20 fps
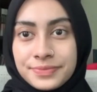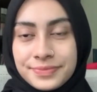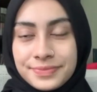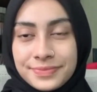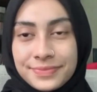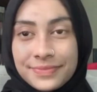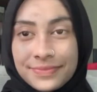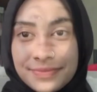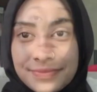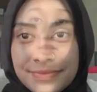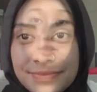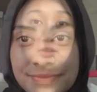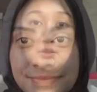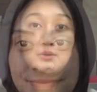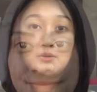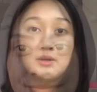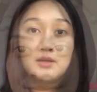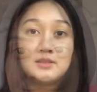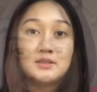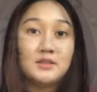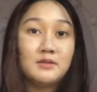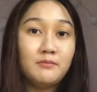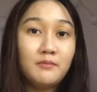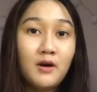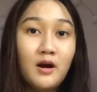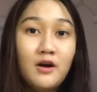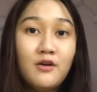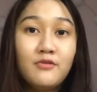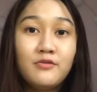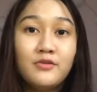Thank you, Azima,
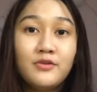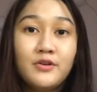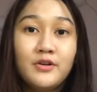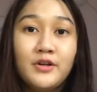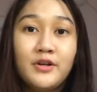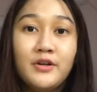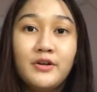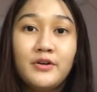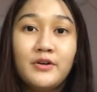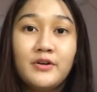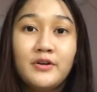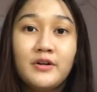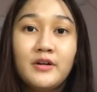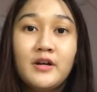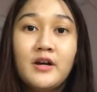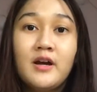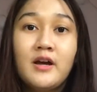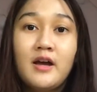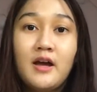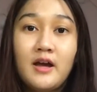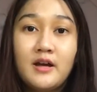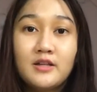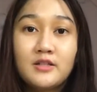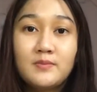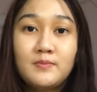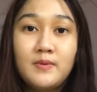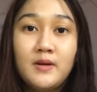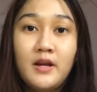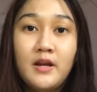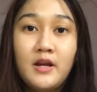for your
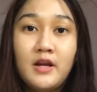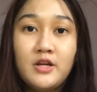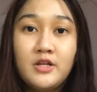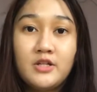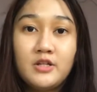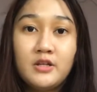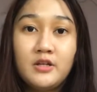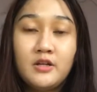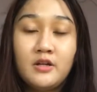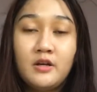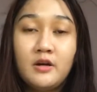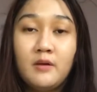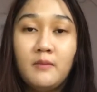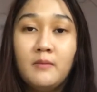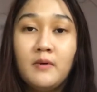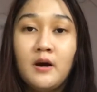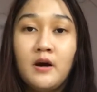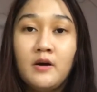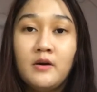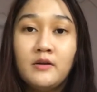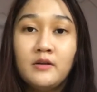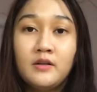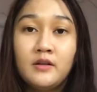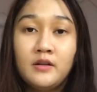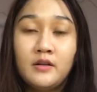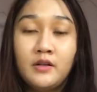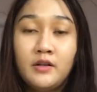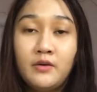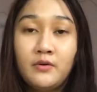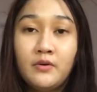explanation about the
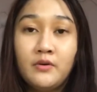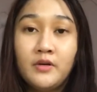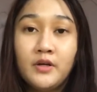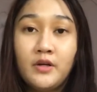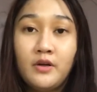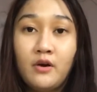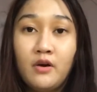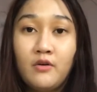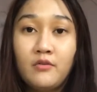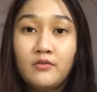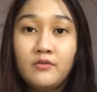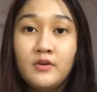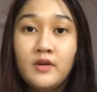theory of